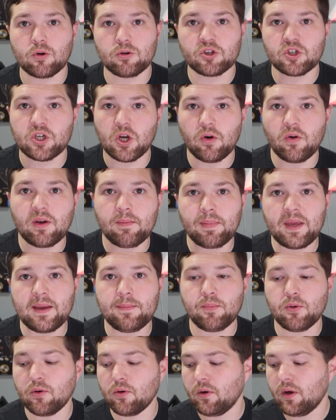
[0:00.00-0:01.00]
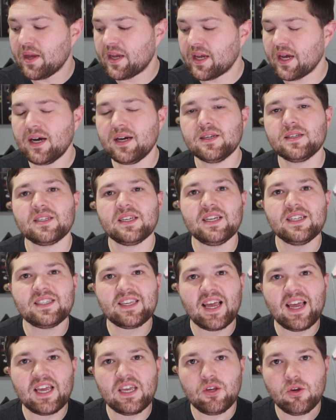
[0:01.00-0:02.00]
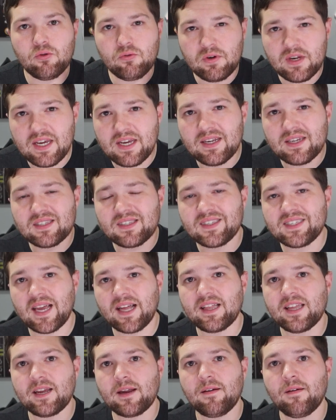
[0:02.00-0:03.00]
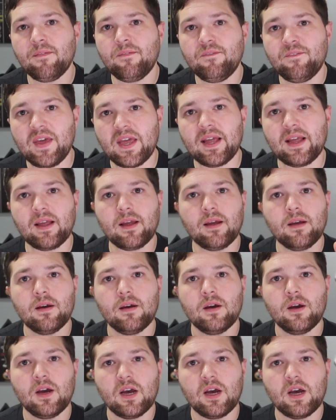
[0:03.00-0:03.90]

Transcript: We're showing people because it's a unique selling thing,